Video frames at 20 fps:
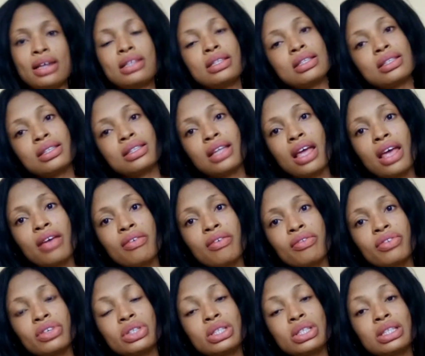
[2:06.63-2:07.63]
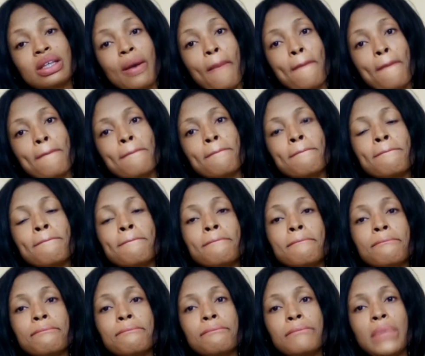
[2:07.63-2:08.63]
Stay for some
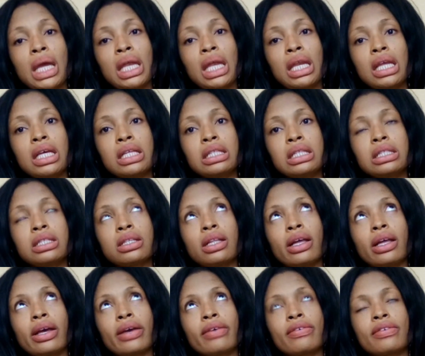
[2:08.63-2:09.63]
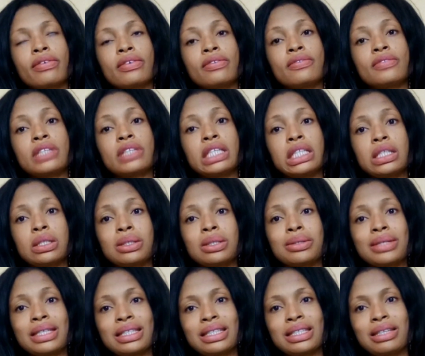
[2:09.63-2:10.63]
minutes, like 15 to
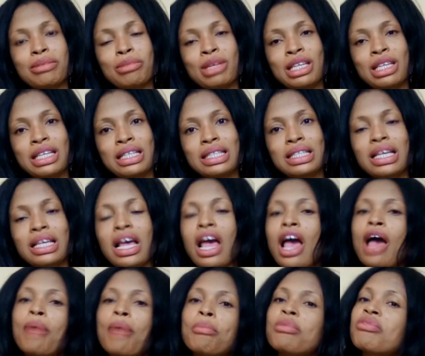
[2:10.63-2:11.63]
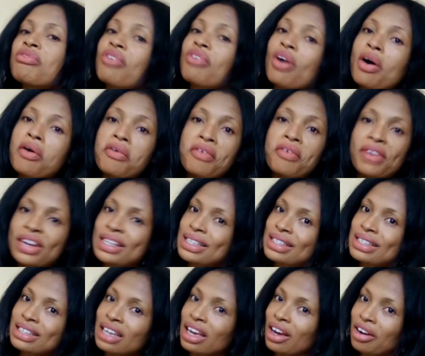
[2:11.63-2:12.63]
20 minutes before
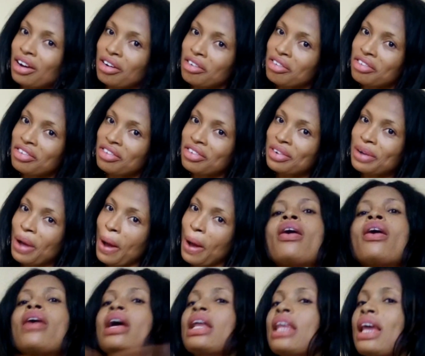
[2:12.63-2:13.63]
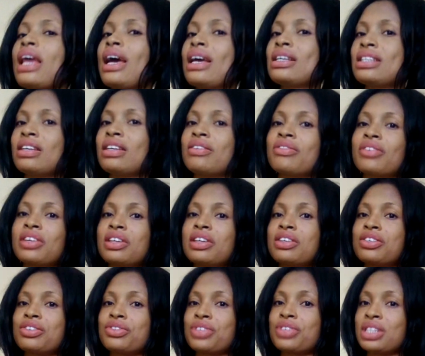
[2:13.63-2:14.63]
rinsing off. Alright guys, I
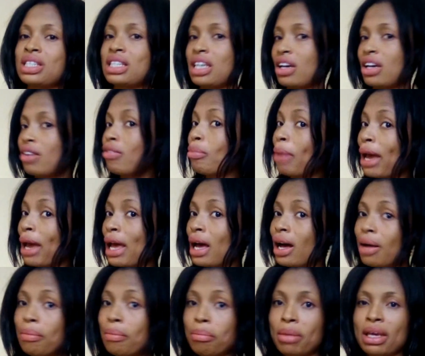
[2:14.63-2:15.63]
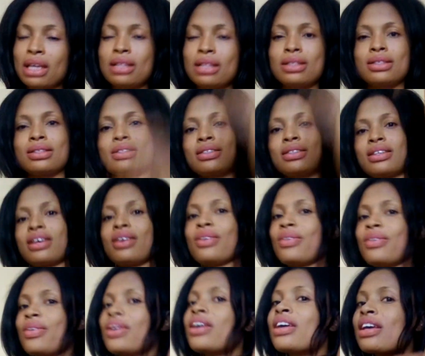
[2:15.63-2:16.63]
finished rinsing off my armpits,
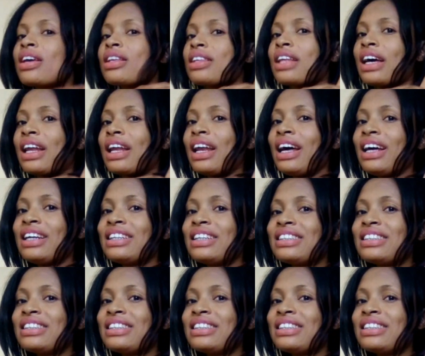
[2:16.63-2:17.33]
so ta-da!